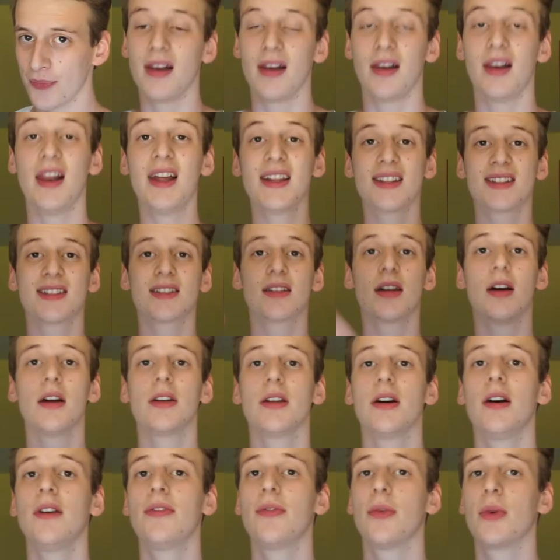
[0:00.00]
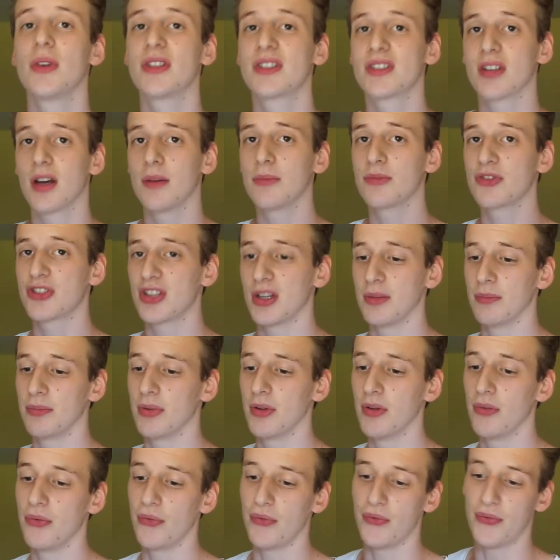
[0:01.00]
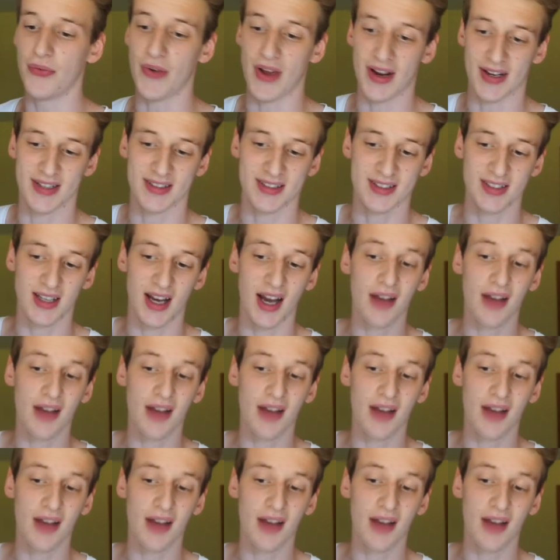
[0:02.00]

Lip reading: Let's start off with some simple facts.